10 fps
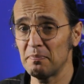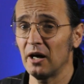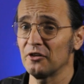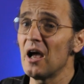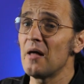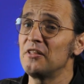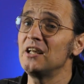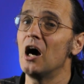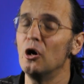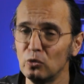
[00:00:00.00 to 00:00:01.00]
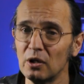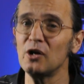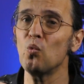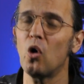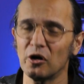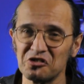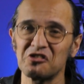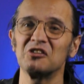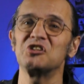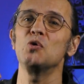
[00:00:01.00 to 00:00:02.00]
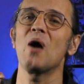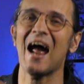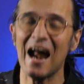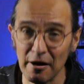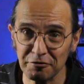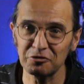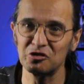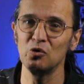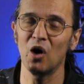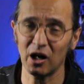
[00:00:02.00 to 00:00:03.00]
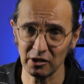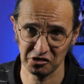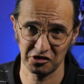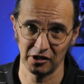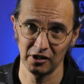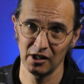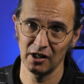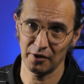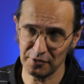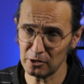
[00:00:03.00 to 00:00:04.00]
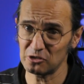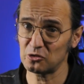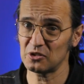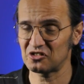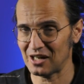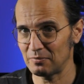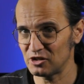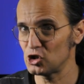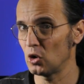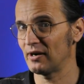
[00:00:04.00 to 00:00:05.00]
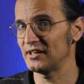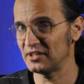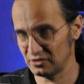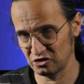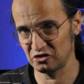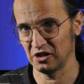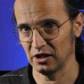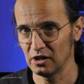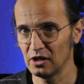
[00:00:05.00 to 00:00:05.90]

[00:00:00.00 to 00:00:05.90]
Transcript: but the only ones that you have to answer are those to establish your identity.